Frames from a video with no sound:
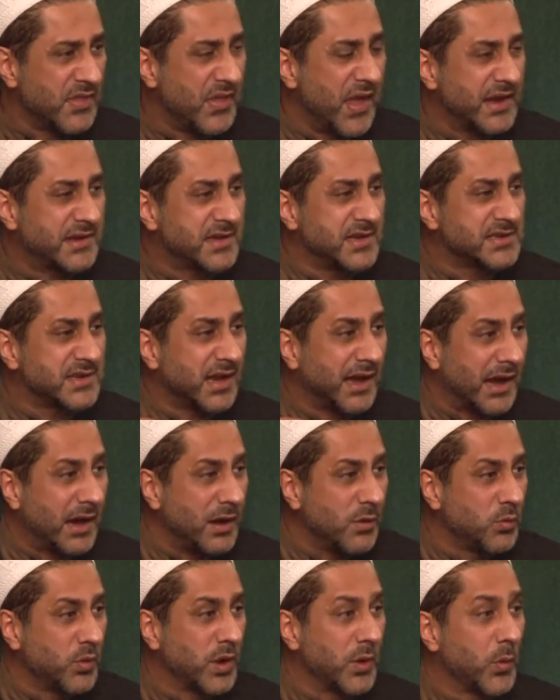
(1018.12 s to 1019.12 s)
that is
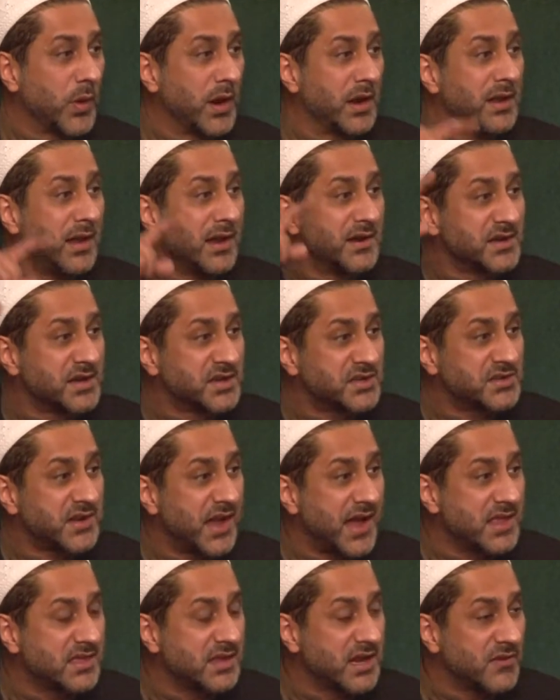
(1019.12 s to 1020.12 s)
how we will
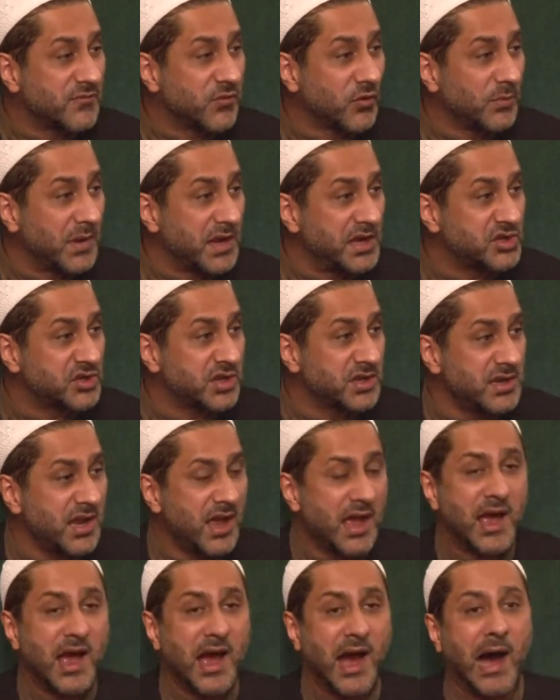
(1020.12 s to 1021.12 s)
understand the
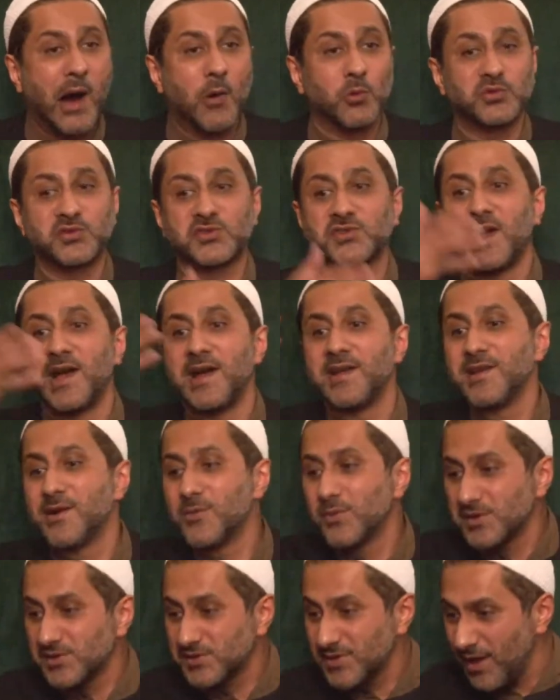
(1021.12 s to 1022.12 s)
information outside
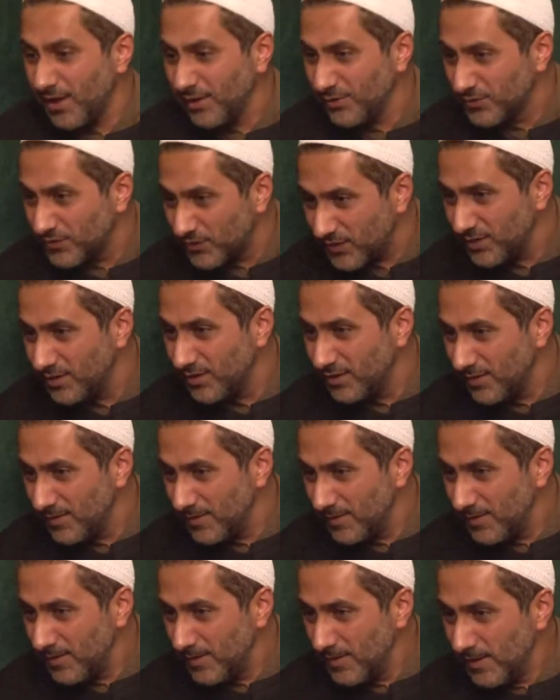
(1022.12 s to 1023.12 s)
ourselves.
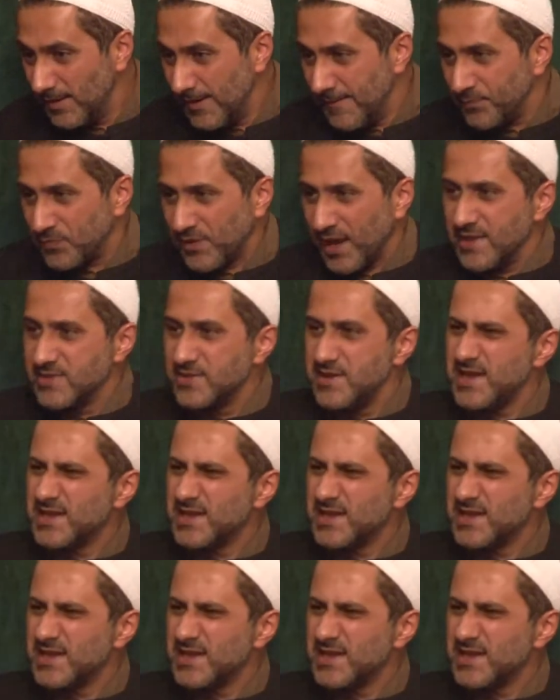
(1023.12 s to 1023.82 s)
And